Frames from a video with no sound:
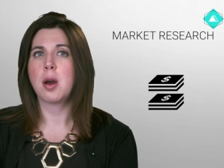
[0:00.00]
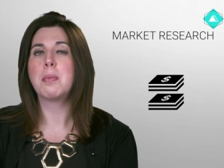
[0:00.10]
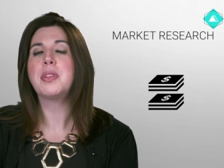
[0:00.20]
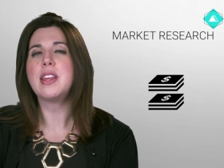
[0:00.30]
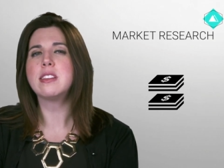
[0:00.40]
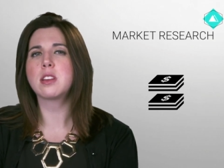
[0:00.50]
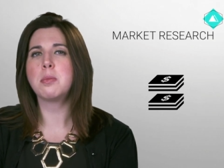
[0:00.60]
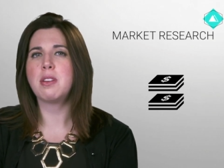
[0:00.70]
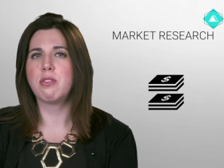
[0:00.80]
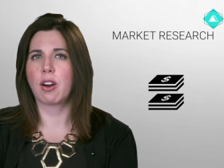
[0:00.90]
but these
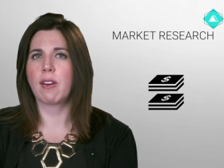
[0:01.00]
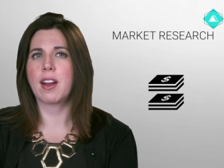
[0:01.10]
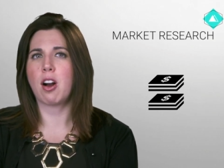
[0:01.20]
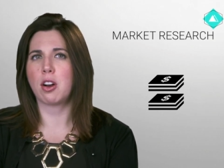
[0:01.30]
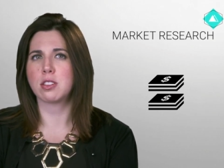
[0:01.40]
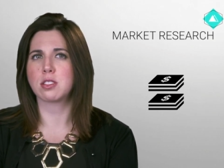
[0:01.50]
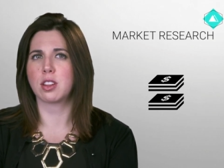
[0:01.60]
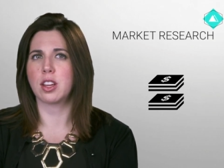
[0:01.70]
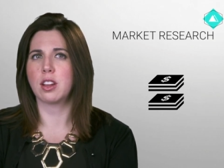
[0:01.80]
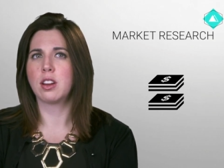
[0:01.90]
can be very
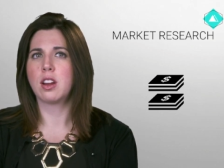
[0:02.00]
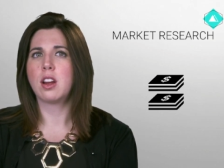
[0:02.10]
costly.